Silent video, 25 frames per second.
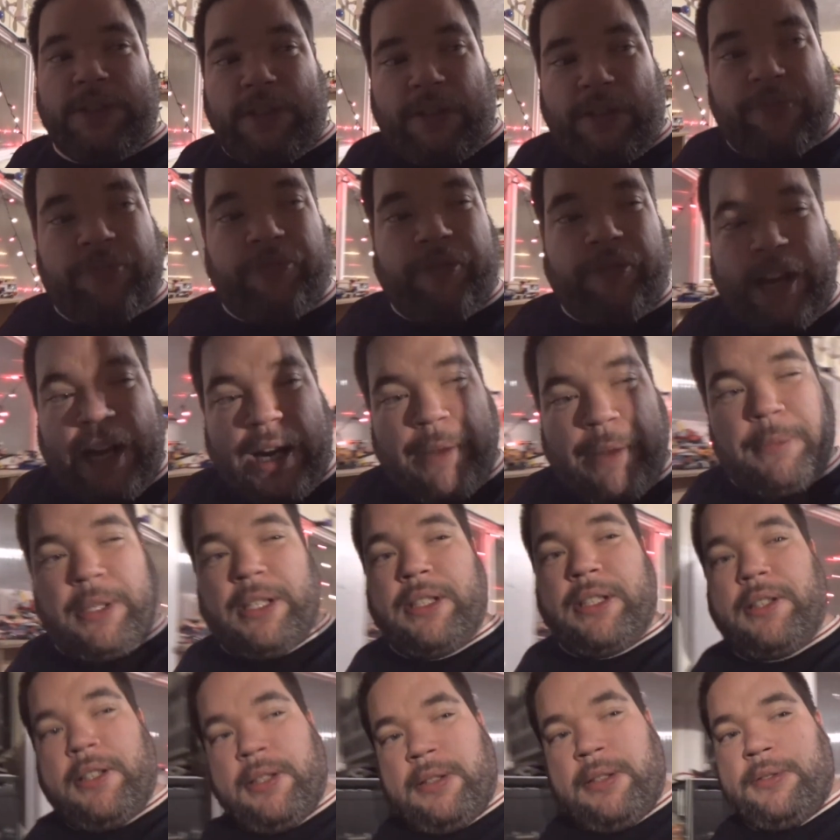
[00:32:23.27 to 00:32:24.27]
no RAM
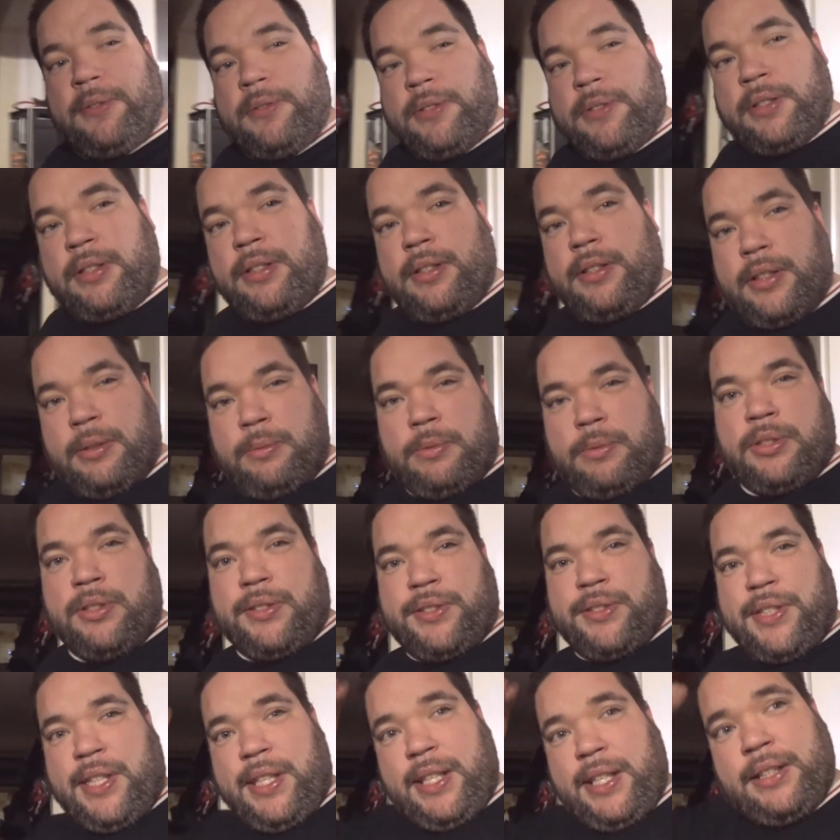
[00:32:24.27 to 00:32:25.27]
included. It was
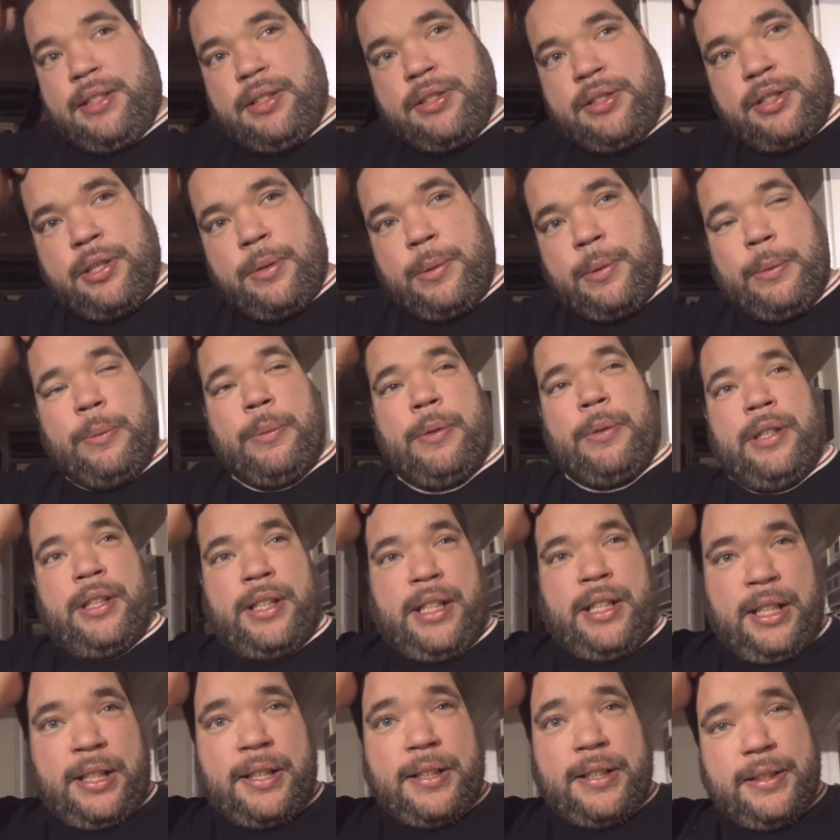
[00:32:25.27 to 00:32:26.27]
just there to show it
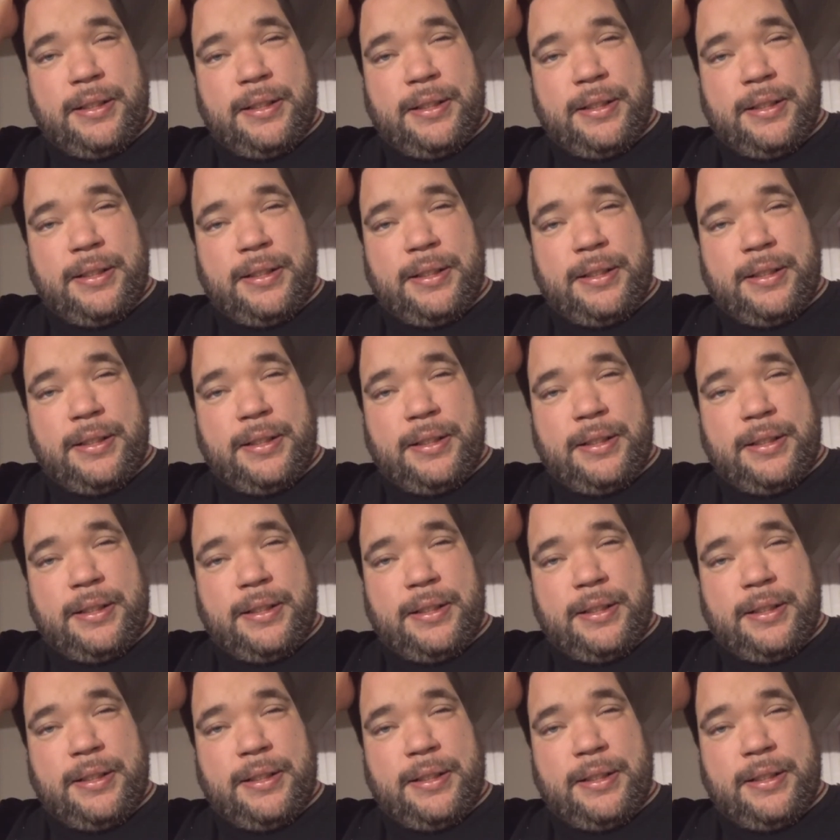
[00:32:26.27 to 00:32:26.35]
working.